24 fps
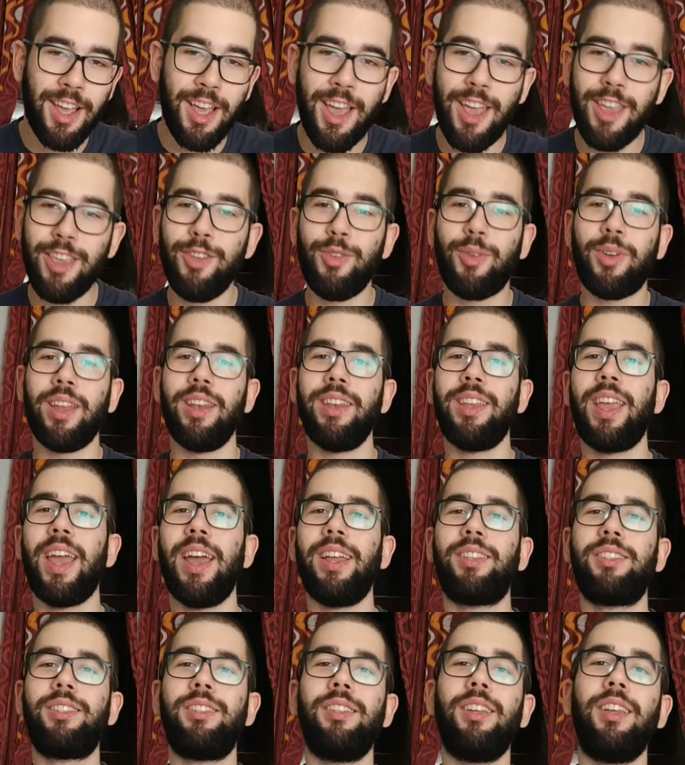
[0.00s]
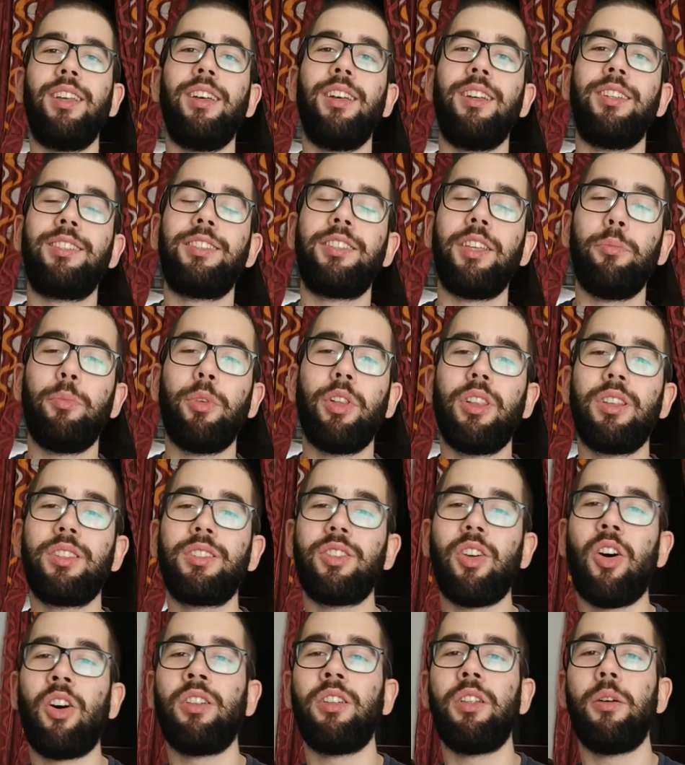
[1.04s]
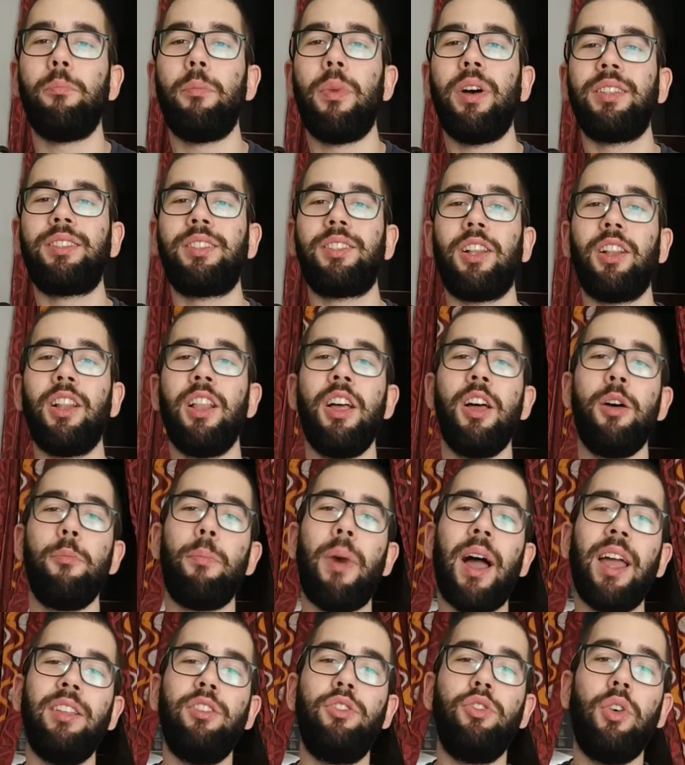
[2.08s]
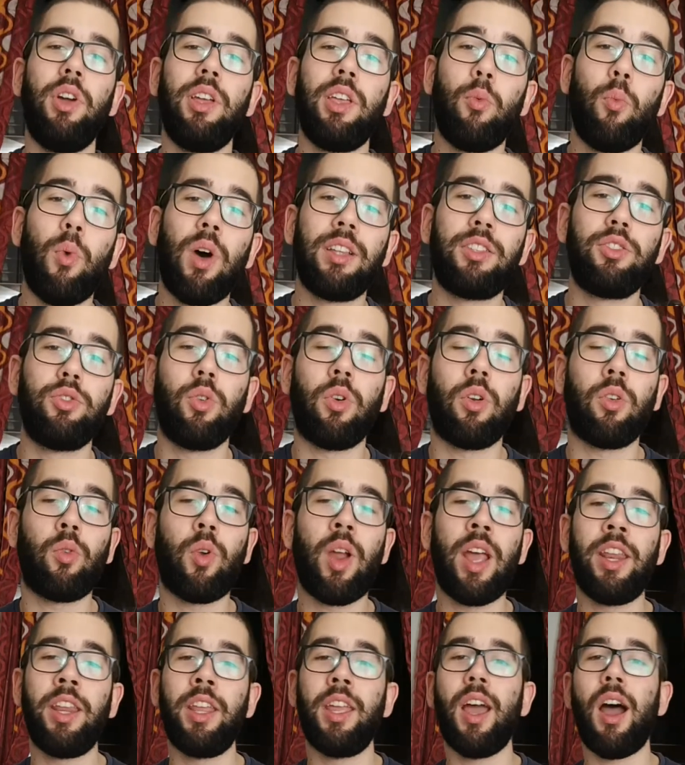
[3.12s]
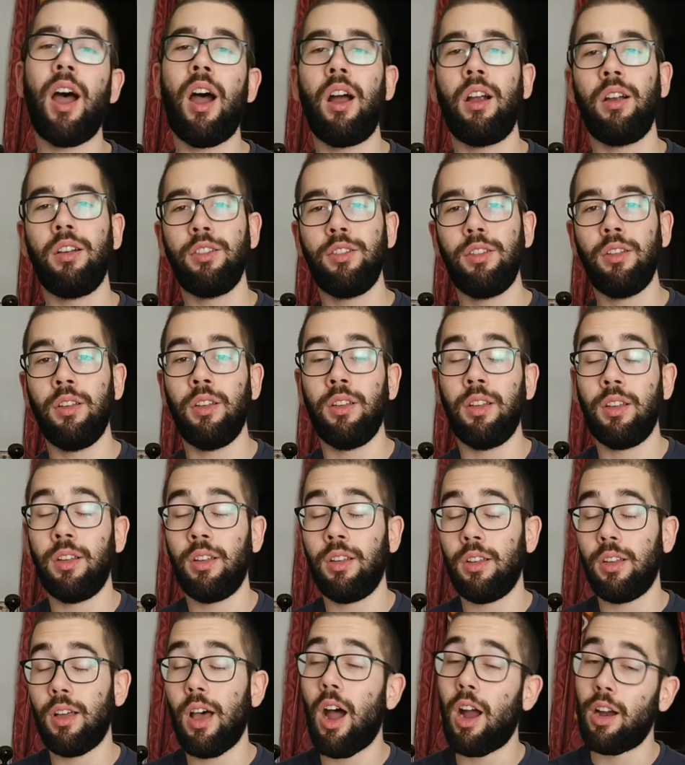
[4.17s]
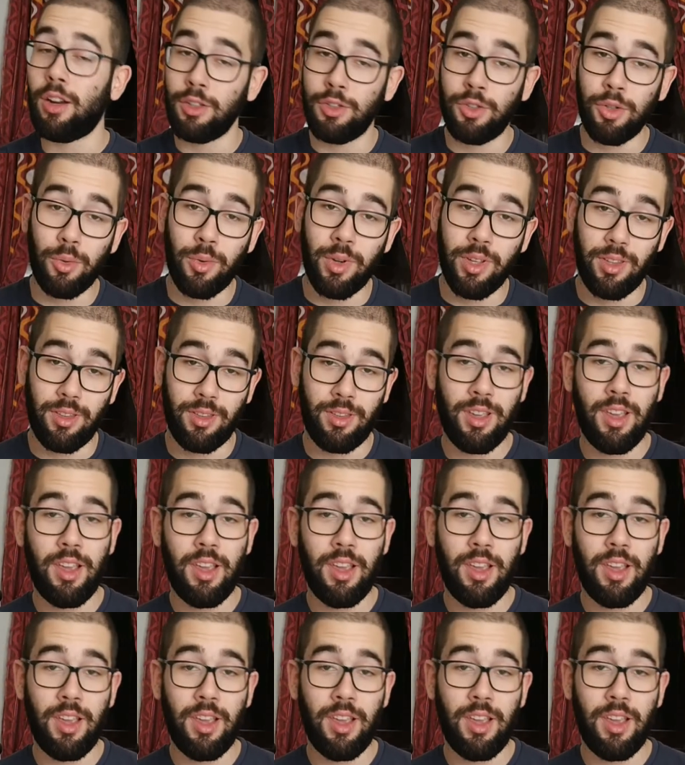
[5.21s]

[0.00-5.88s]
You can get stimulus on the muscle by doing what you already are doing.